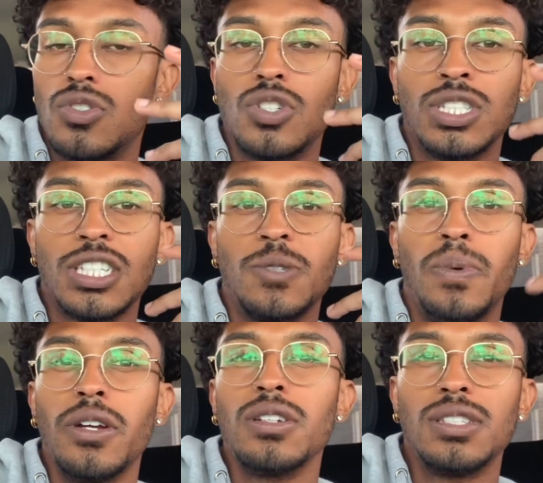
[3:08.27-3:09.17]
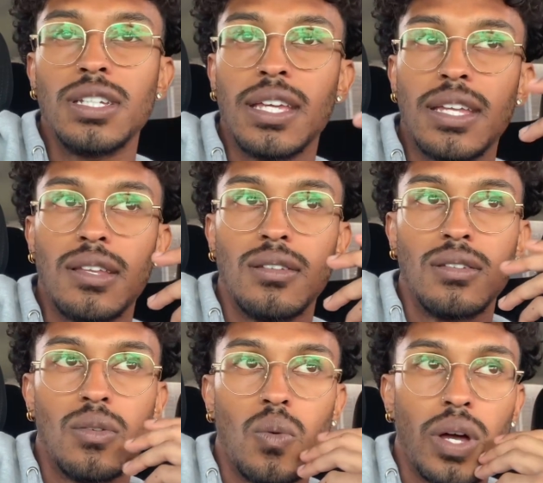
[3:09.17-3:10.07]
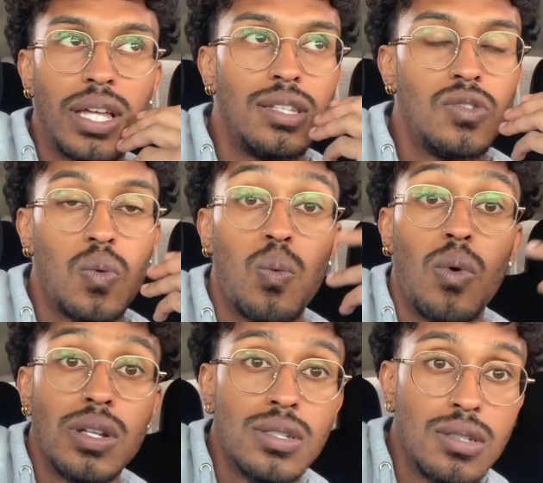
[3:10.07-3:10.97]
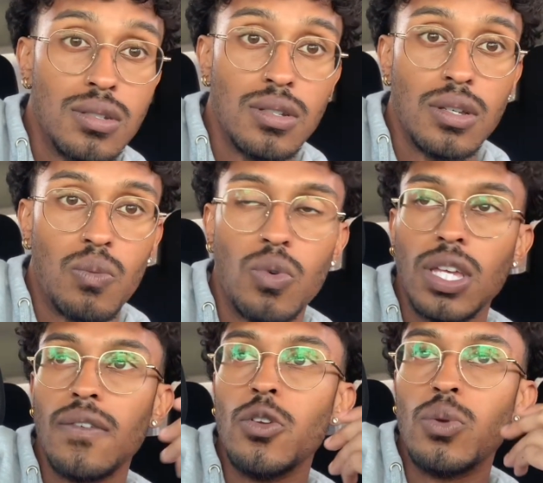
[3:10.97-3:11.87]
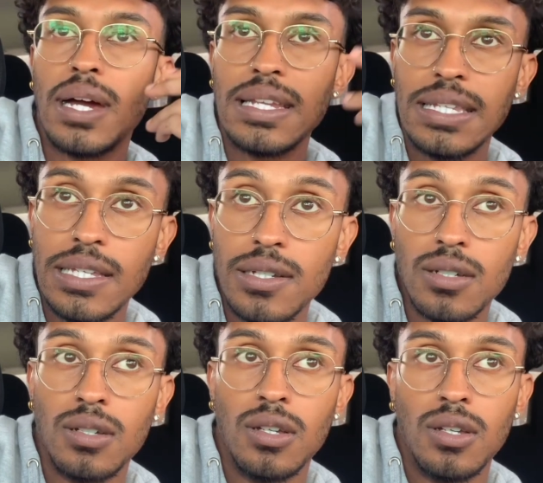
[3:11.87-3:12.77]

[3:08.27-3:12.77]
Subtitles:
just experiencing it at least once will give you an idea